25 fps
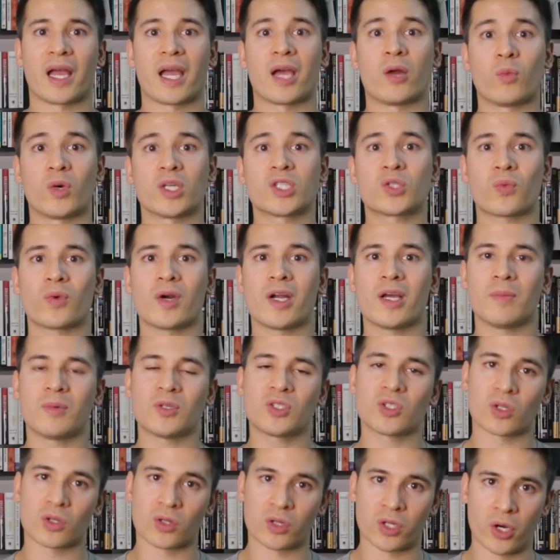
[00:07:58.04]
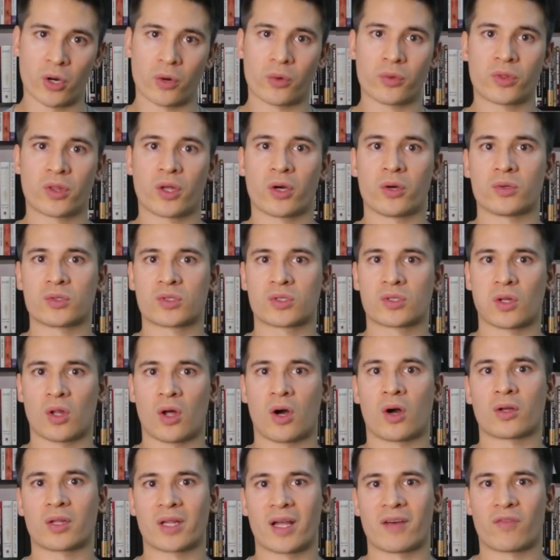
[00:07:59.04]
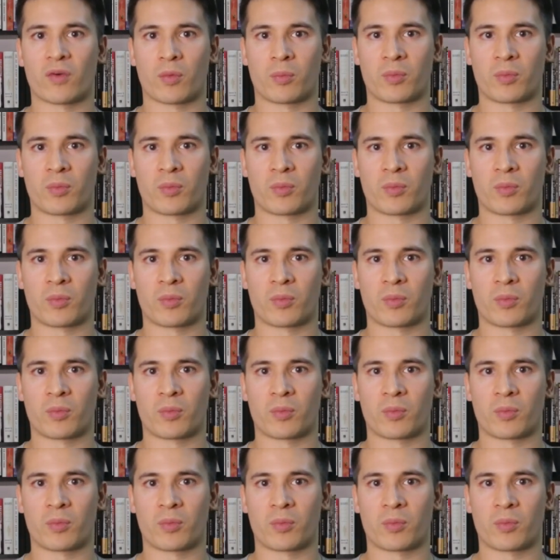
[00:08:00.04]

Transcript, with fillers: And once we're able to load those long lever